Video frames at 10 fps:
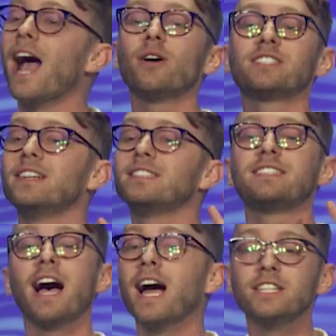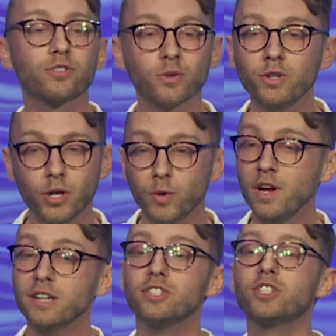I'll send signs through you
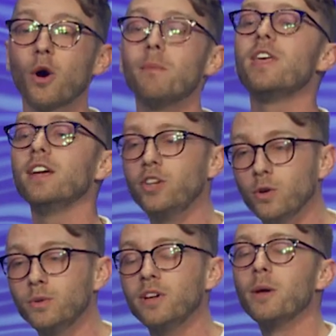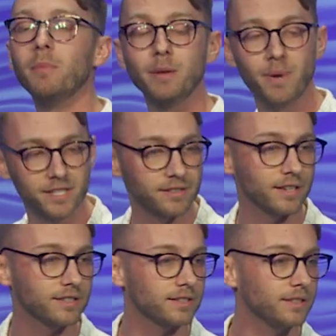to show him that you mean
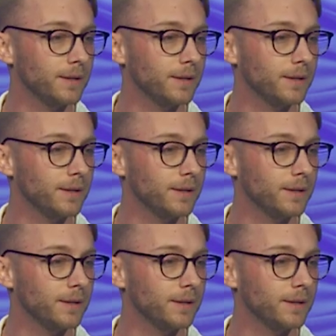business.